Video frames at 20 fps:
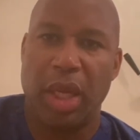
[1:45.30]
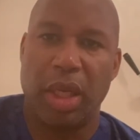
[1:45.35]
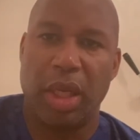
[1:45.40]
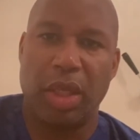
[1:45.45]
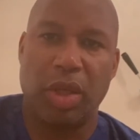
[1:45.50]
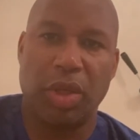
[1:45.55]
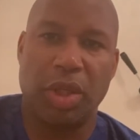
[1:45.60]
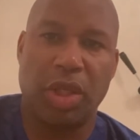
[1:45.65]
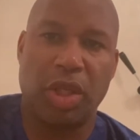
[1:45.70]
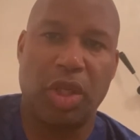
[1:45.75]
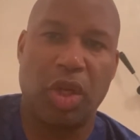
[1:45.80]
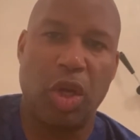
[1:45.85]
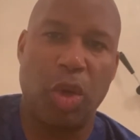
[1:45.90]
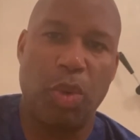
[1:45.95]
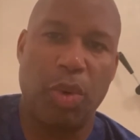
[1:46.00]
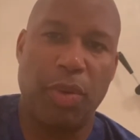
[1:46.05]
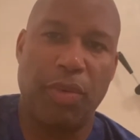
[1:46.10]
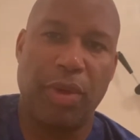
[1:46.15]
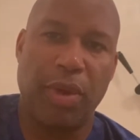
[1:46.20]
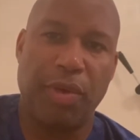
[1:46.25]
just
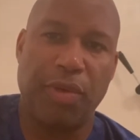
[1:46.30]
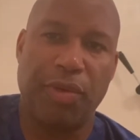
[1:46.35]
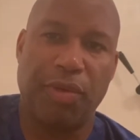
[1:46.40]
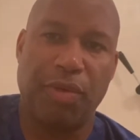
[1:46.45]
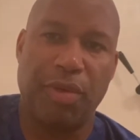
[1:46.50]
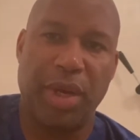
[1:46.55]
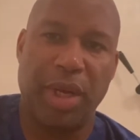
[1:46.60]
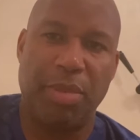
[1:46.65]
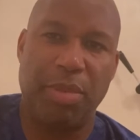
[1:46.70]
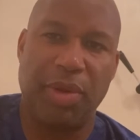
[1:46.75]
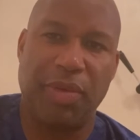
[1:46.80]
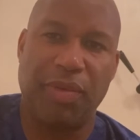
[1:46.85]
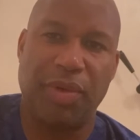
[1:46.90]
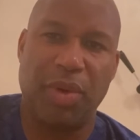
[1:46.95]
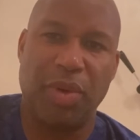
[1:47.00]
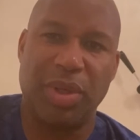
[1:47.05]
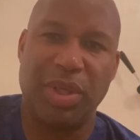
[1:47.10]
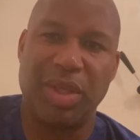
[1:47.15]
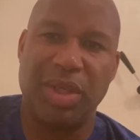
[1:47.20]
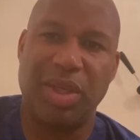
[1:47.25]
two of those three
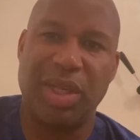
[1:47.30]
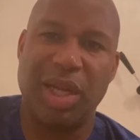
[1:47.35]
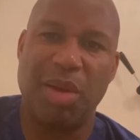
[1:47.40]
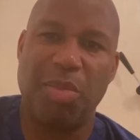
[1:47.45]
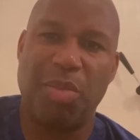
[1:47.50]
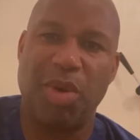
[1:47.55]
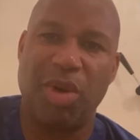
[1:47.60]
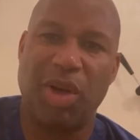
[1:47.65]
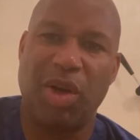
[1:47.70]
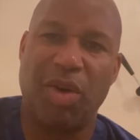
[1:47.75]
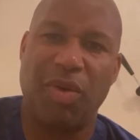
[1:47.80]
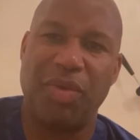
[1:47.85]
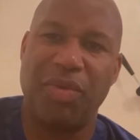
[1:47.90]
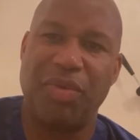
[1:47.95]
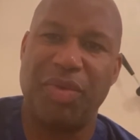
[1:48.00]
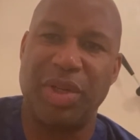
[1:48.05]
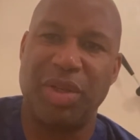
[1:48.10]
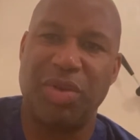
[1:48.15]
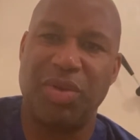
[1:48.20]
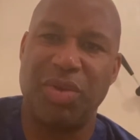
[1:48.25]
midfielders. You don't put
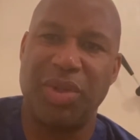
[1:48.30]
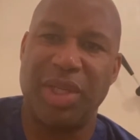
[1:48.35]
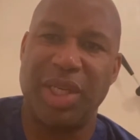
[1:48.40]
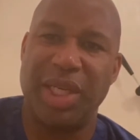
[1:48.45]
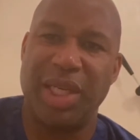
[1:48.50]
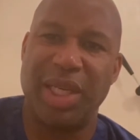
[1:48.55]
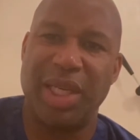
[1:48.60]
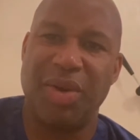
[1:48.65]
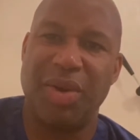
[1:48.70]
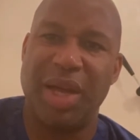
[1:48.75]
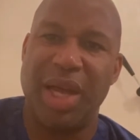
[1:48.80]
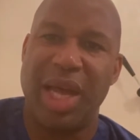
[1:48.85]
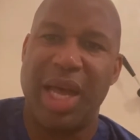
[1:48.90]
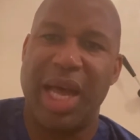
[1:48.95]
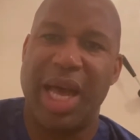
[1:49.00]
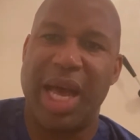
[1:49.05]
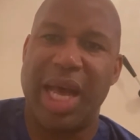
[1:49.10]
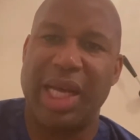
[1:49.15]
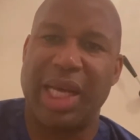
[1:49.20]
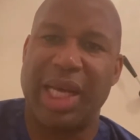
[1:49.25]
Kovacic, Jorginho
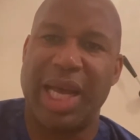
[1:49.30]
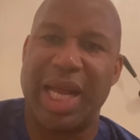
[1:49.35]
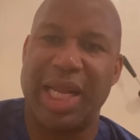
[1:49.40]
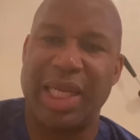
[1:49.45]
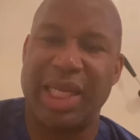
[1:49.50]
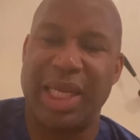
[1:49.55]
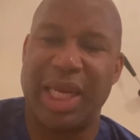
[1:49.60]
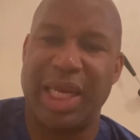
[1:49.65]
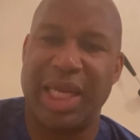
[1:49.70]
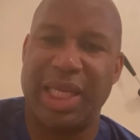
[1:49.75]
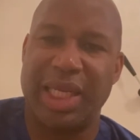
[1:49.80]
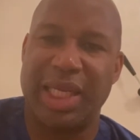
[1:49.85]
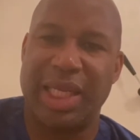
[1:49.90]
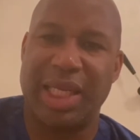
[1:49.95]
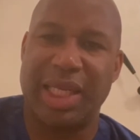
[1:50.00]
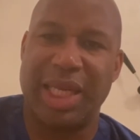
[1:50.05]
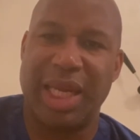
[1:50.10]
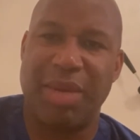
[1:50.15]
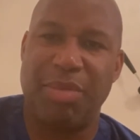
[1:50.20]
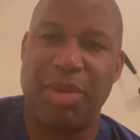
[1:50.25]
and Kante into
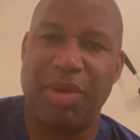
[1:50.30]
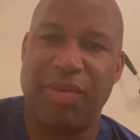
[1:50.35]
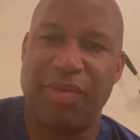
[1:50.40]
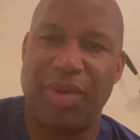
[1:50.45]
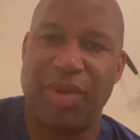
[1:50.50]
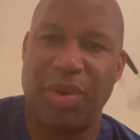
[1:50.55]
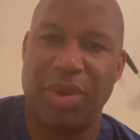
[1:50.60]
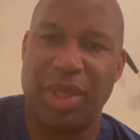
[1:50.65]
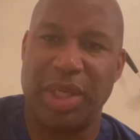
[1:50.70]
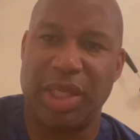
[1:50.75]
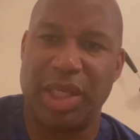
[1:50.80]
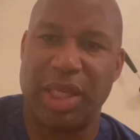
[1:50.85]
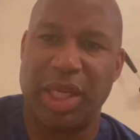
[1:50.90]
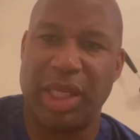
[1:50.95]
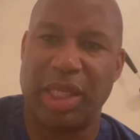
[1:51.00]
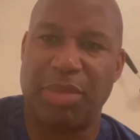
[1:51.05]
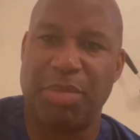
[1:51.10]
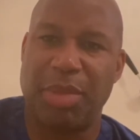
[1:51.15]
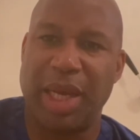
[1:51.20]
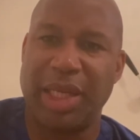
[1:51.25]
the same midfield and
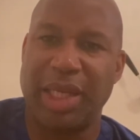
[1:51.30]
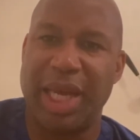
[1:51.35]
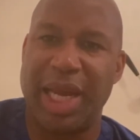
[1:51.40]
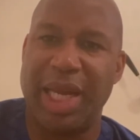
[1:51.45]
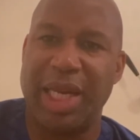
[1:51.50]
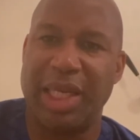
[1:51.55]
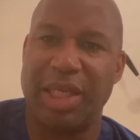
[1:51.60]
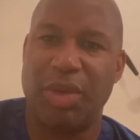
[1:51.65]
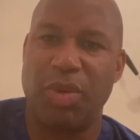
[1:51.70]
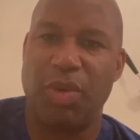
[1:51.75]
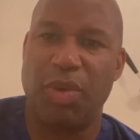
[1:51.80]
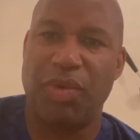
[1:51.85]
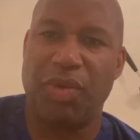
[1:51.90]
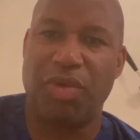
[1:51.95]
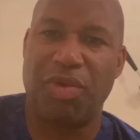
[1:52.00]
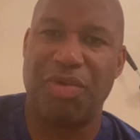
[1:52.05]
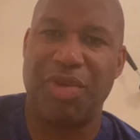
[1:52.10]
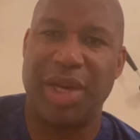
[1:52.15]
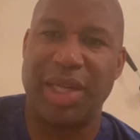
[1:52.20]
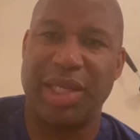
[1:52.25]
expect any sort of
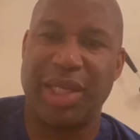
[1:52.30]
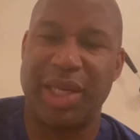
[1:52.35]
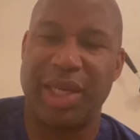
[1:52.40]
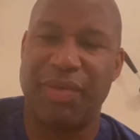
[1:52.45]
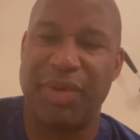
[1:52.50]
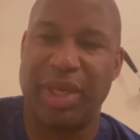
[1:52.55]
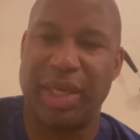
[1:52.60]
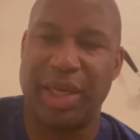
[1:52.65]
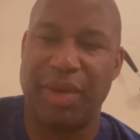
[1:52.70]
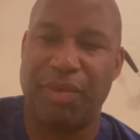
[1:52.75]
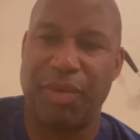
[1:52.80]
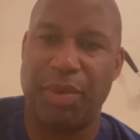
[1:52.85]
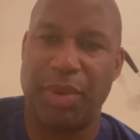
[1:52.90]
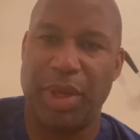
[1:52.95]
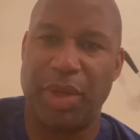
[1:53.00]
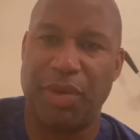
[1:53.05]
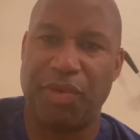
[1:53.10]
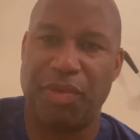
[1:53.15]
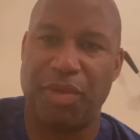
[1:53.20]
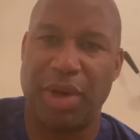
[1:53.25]
creativity from
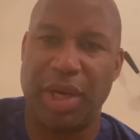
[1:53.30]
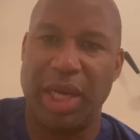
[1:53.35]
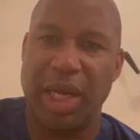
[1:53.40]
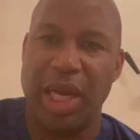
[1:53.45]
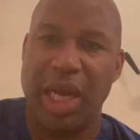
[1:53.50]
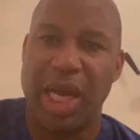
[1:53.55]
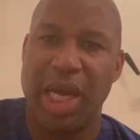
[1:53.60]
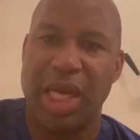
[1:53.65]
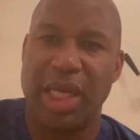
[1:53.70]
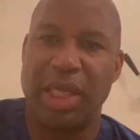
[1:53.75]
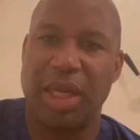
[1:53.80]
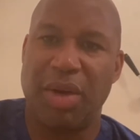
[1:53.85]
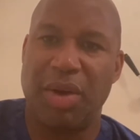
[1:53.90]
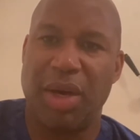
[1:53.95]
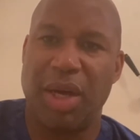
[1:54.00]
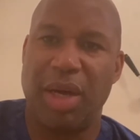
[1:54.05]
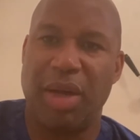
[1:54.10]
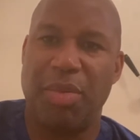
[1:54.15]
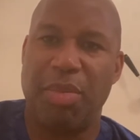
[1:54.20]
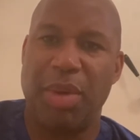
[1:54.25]
those three.
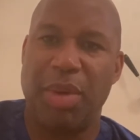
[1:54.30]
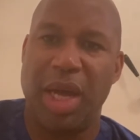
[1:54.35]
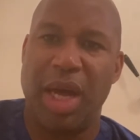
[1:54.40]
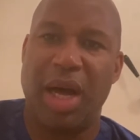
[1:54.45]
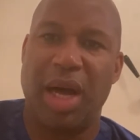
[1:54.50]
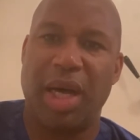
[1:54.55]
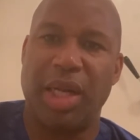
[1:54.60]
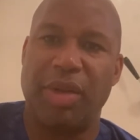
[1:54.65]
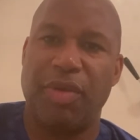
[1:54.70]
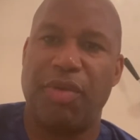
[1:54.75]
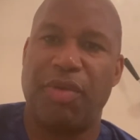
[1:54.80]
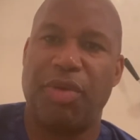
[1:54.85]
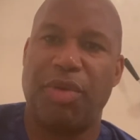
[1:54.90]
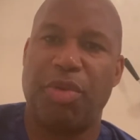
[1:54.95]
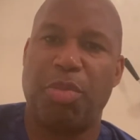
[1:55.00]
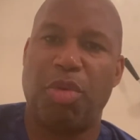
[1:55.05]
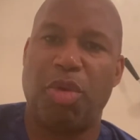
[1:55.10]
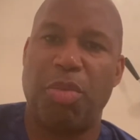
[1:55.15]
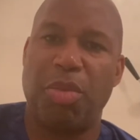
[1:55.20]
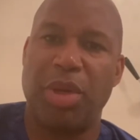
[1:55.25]
So I'd
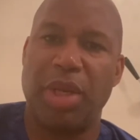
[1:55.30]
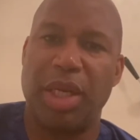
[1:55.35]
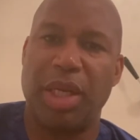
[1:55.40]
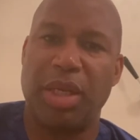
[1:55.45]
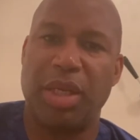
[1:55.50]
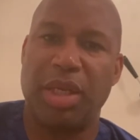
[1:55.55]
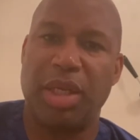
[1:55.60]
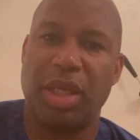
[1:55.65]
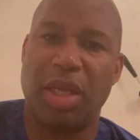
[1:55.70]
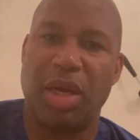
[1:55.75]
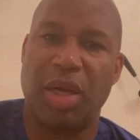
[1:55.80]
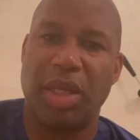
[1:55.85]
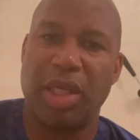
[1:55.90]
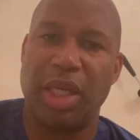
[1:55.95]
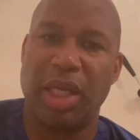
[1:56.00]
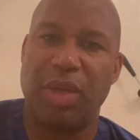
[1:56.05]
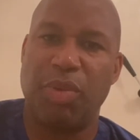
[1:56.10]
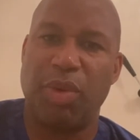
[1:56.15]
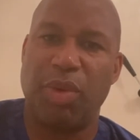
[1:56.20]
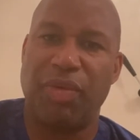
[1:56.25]
have probably
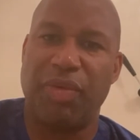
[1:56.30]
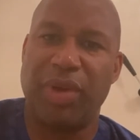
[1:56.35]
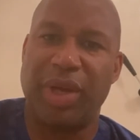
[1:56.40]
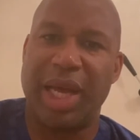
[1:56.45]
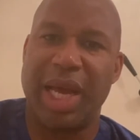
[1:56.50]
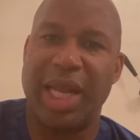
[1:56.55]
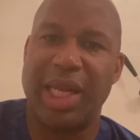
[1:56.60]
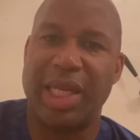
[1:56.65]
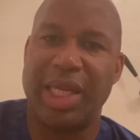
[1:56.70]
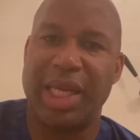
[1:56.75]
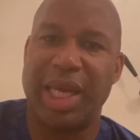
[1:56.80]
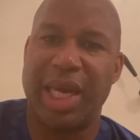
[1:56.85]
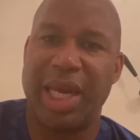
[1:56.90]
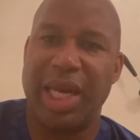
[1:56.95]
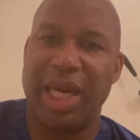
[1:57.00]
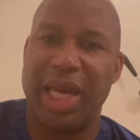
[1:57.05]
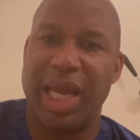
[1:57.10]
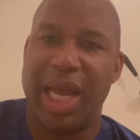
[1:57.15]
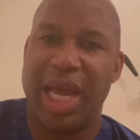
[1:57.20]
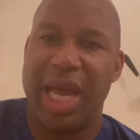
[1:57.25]
started with
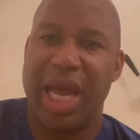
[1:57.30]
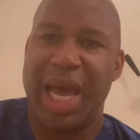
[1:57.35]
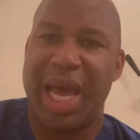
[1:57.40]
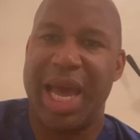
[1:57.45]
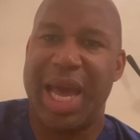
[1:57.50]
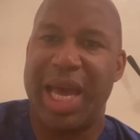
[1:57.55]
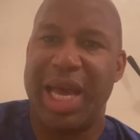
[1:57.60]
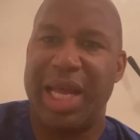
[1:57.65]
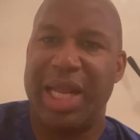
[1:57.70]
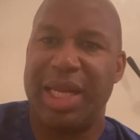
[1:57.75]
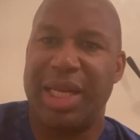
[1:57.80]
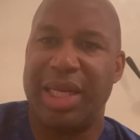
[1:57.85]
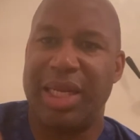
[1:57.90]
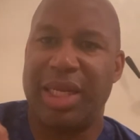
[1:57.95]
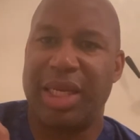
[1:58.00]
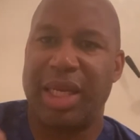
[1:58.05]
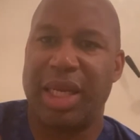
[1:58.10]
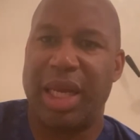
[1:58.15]
Kante and